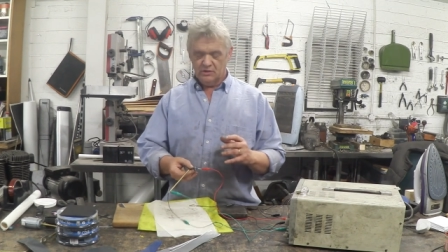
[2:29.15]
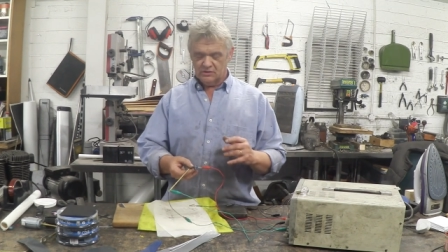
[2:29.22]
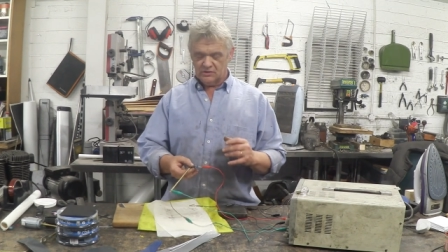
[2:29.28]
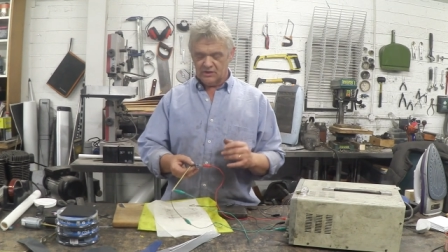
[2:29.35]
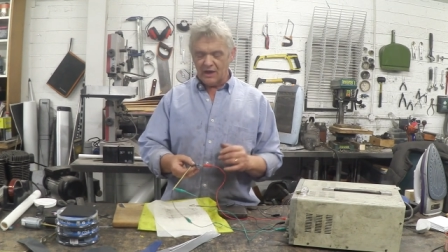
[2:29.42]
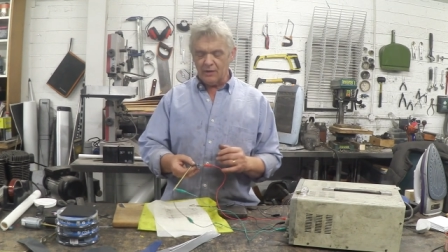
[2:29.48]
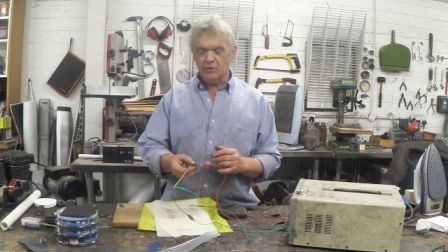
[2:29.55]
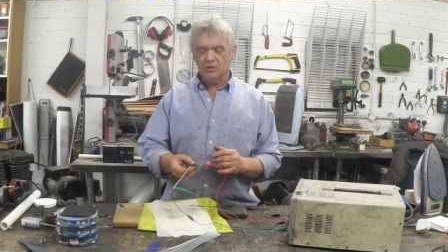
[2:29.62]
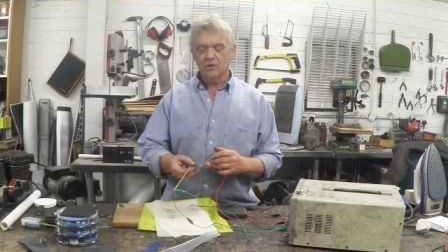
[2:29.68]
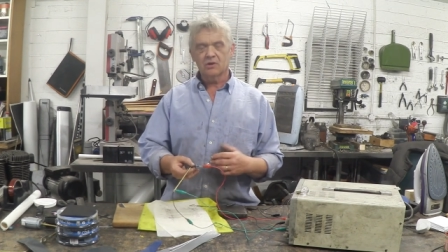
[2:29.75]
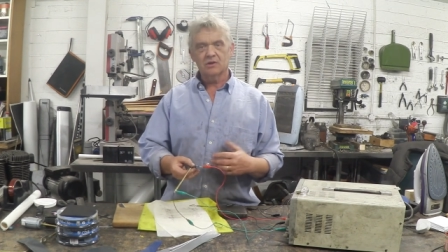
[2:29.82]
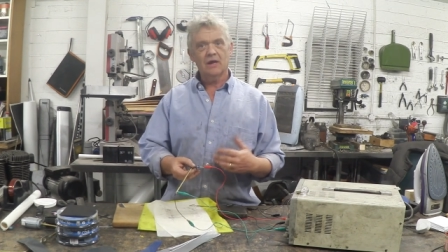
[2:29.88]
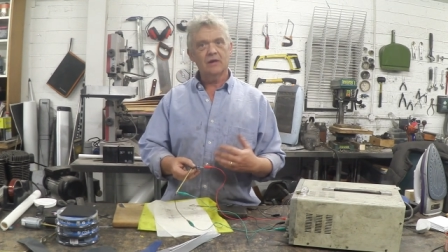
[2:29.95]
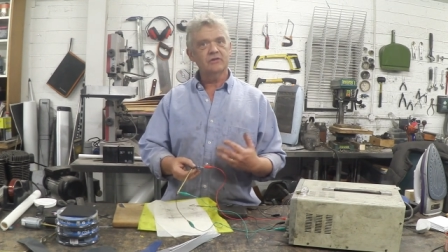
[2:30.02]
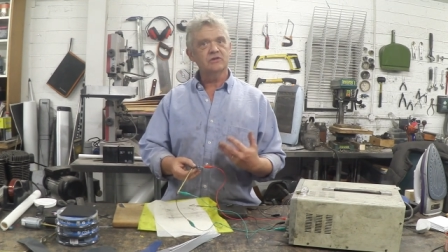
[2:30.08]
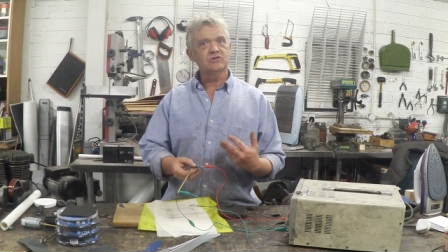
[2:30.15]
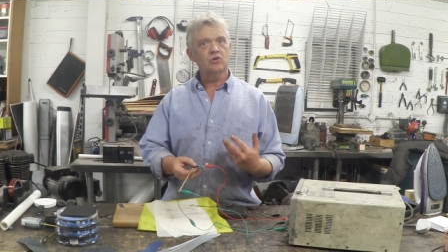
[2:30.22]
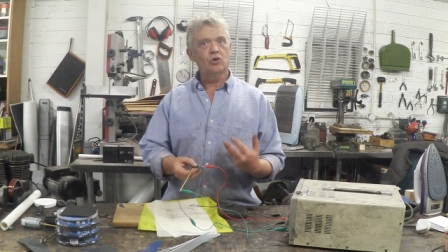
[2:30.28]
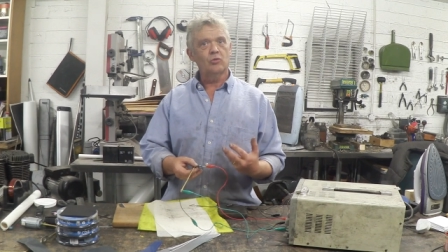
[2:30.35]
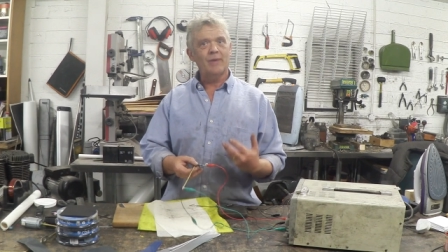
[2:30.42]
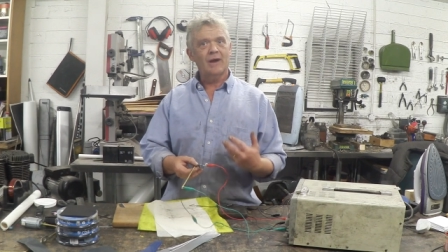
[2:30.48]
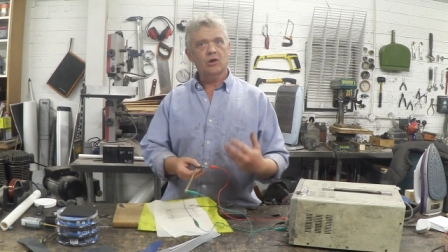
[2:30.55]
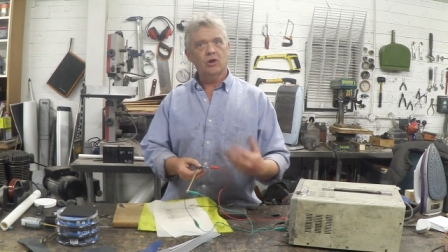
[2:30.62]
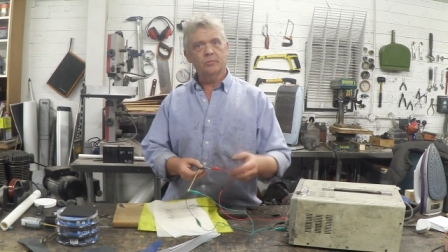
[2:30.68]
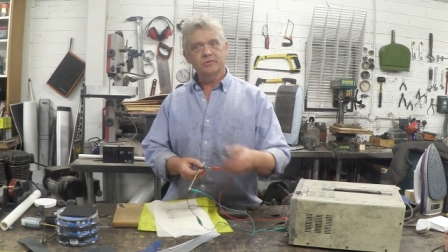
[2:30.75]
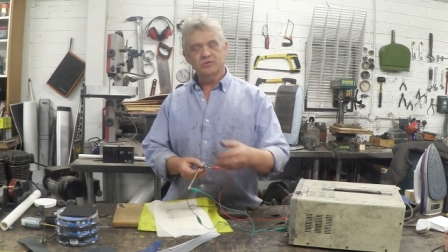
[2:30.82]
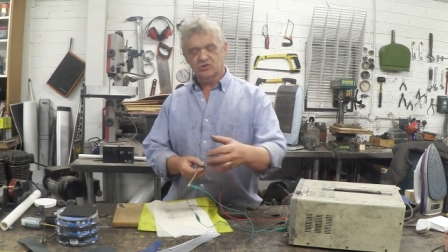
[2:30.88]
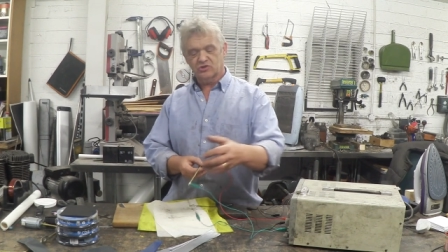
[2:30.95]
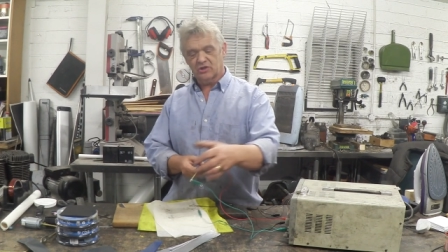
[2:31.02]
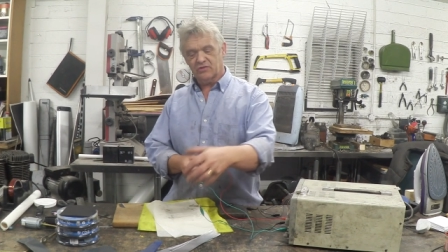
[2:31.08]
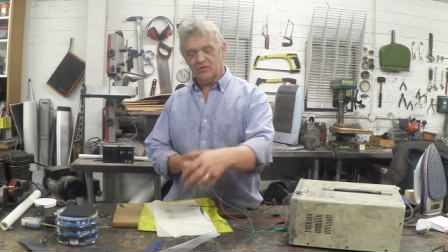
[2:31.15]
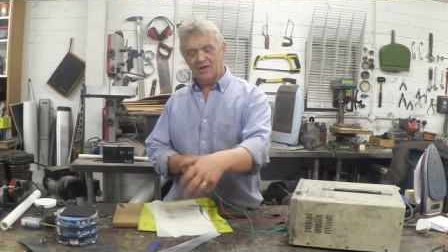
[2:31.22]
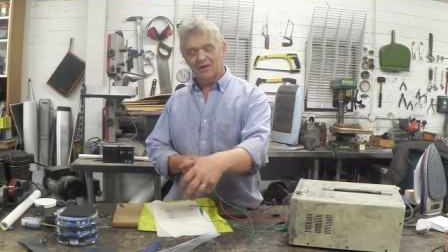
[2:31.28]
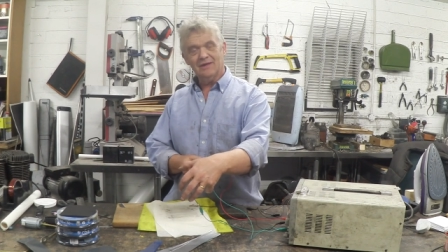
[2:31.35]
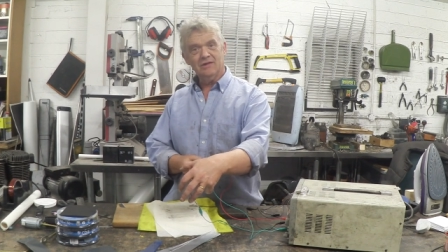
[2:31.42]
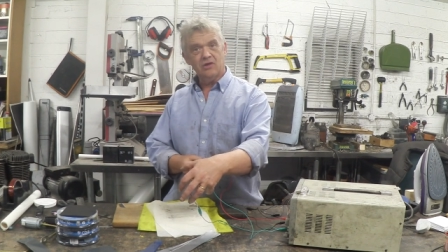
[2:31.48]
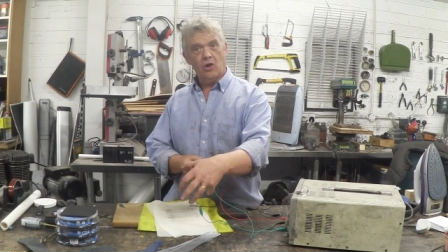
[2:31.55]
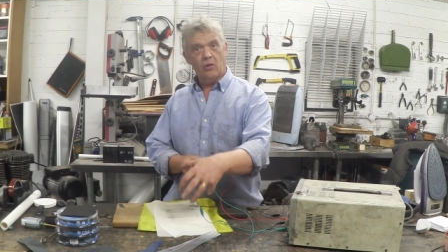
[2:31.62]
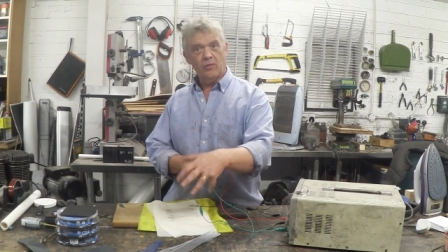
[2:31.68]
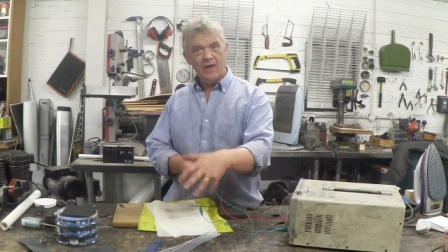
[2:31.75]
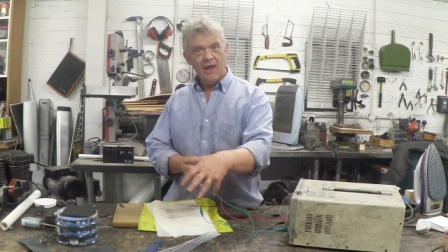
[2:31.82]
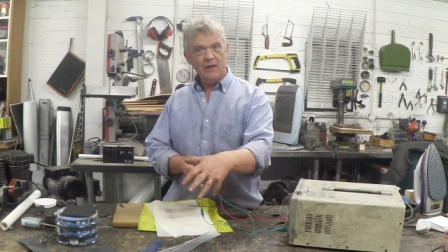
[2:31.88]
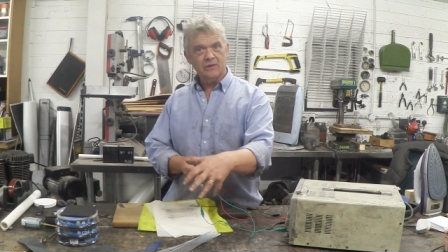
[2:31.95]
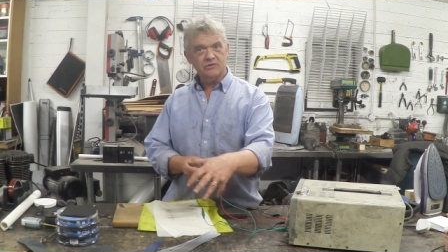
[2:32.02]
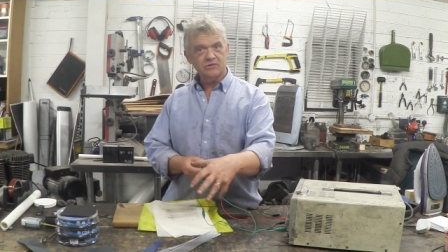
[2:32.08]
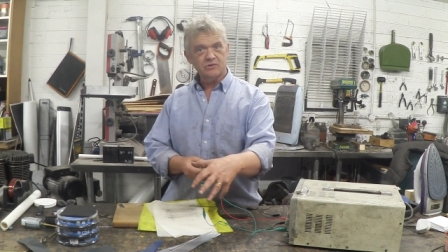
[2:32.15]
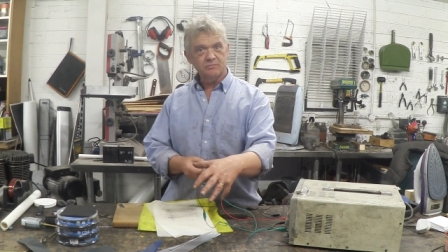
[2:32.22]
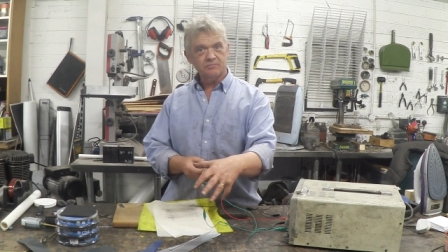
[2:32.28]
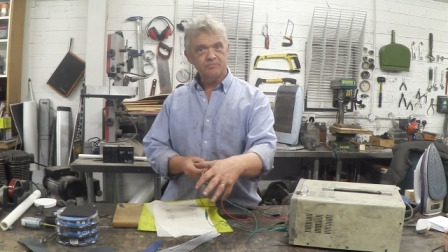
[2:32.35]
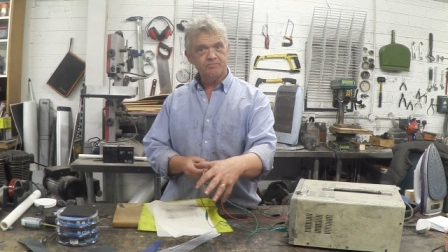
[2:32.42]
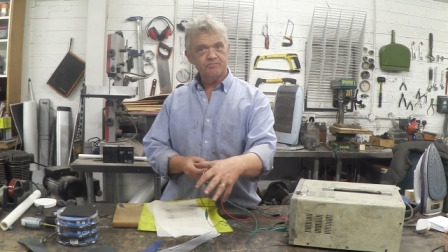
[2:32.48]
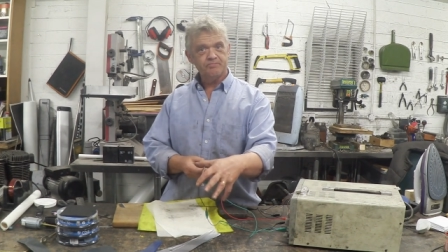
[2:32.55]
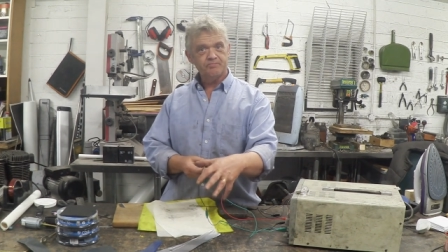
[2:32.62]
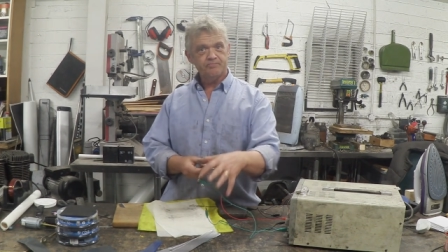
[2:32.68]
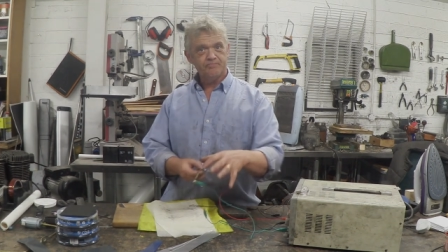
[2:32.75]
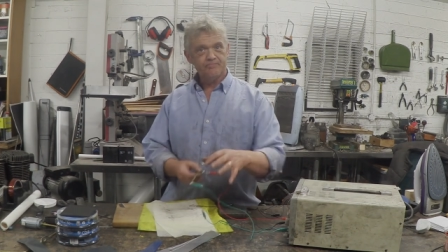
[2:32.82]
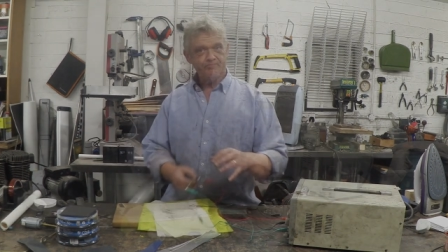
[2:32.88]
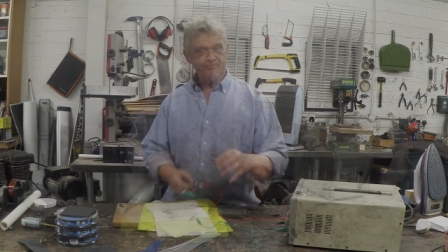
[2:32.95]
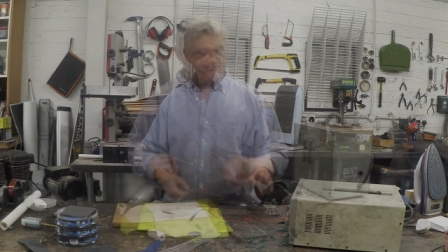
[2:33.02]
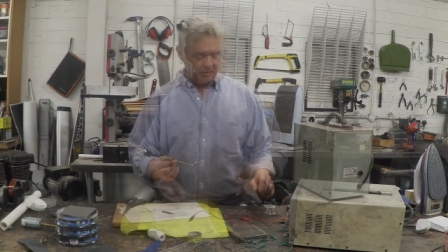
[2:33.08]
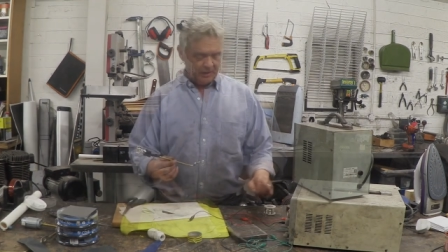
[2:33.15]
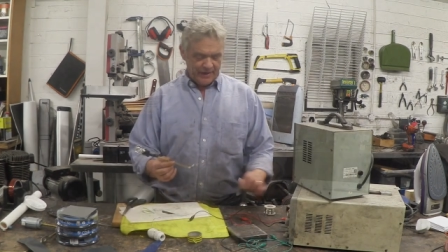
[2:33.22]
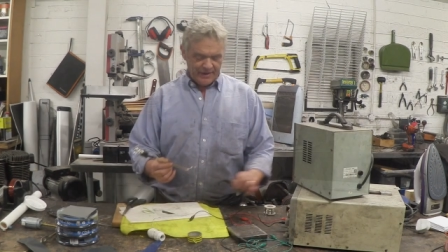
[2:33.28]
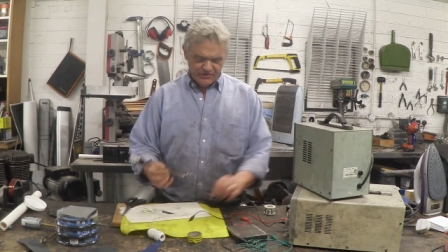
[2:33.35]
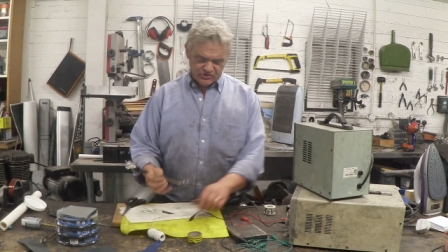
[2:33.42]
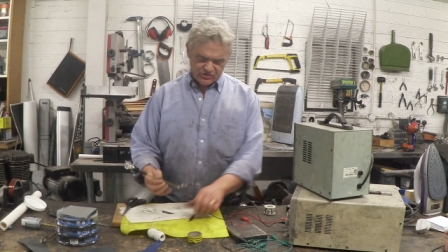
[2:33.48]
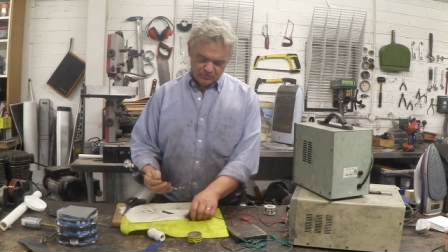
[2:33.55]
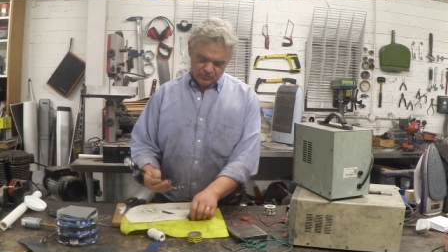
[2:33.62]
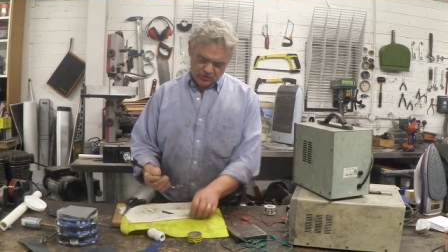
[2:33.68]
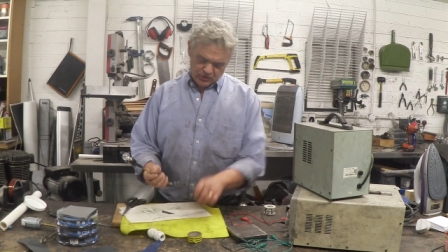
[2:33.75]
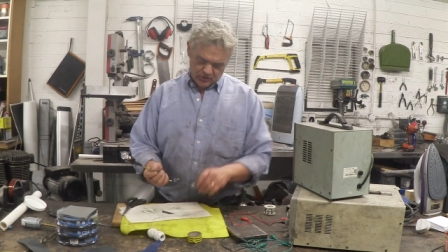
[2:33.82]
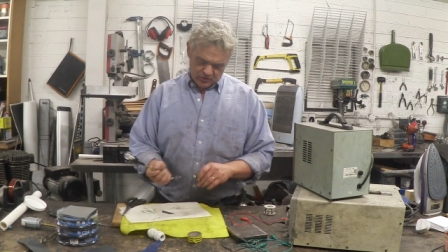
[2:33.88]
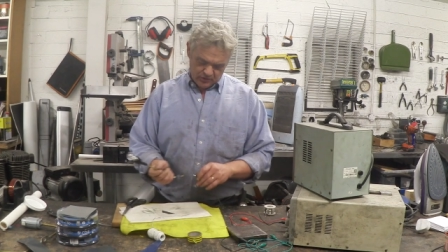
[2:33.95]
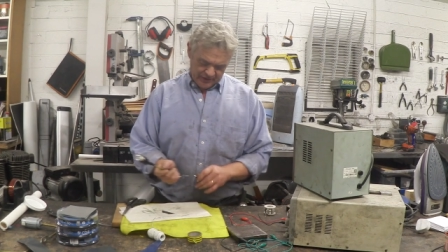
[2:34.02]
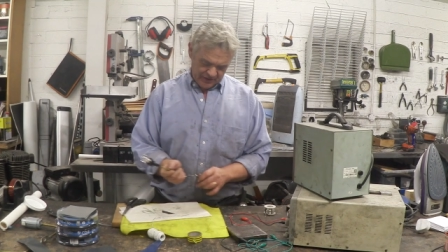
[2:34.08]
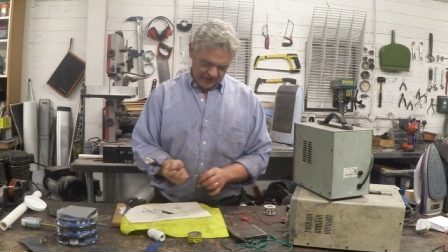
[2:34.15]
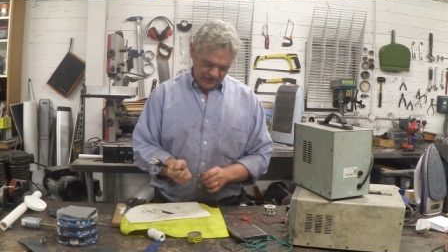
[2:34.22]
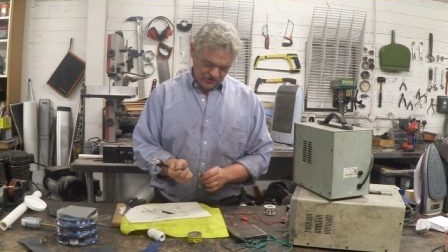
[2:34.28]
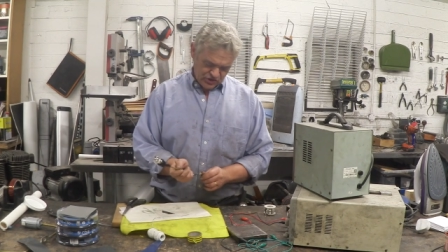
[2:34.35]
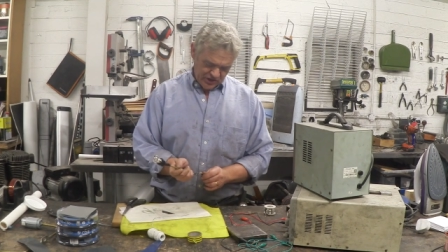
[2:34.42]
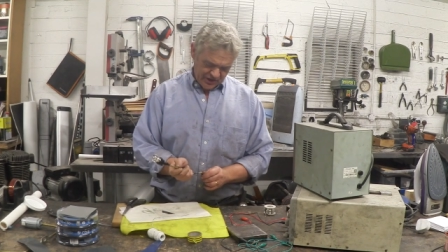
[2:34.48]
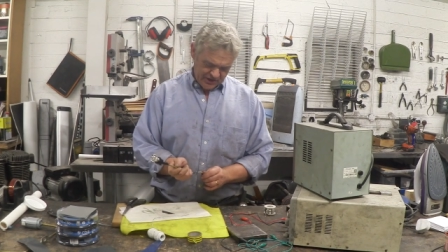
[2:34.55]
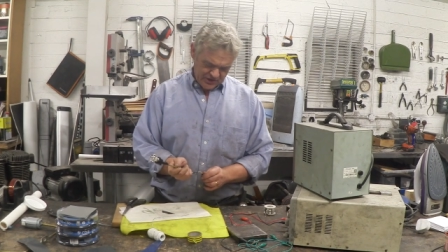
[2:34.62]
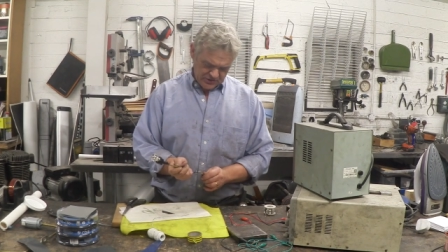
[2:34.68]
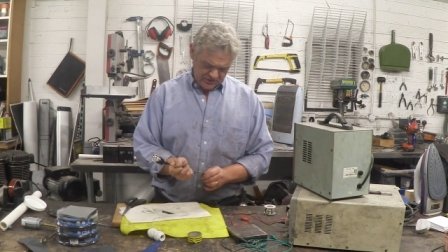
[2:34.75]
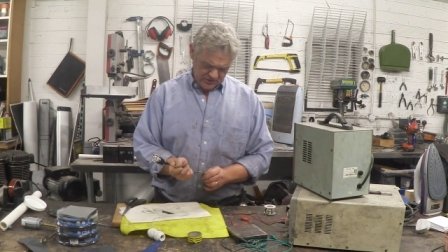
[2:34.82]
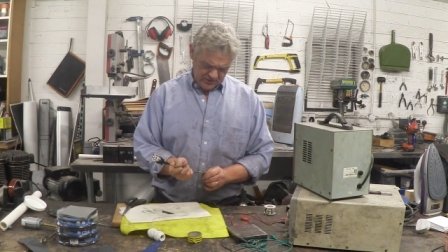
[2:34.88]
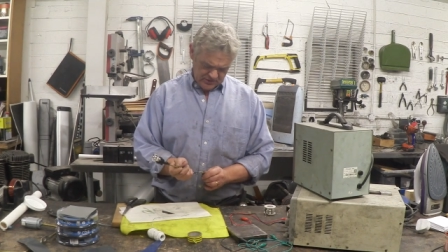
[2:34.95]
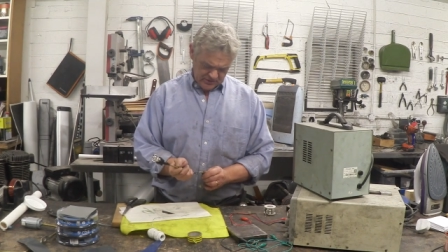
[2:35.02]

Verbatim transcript: So now we can connect this all back up and stick the LED on the end. Wire that in place and we can quickly check it.